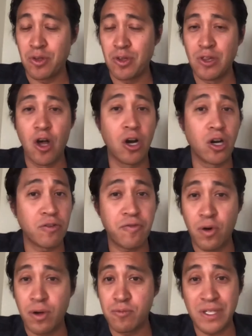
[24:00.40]
long
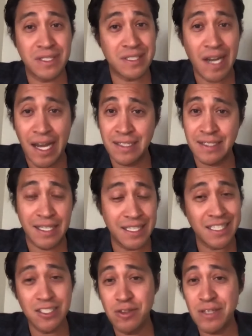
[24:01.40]
form written content,
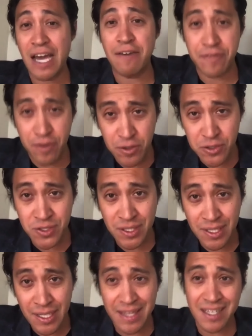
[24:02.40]
you can do that first
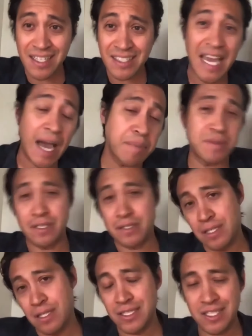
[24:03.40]
and then adapt it
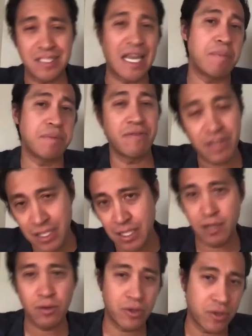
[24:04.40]
to, let's adapt the
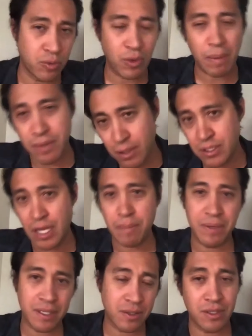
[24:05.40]
video or the webinar
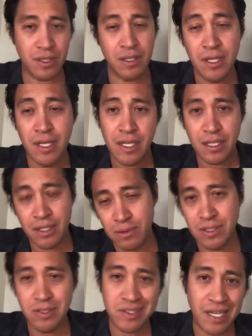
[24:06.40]
topic or the
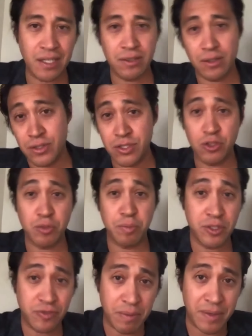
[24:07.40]
newsletter or the social
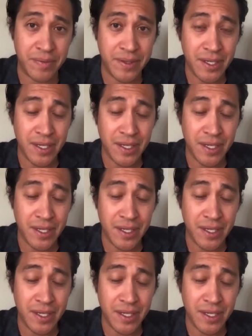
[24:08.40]
post from it.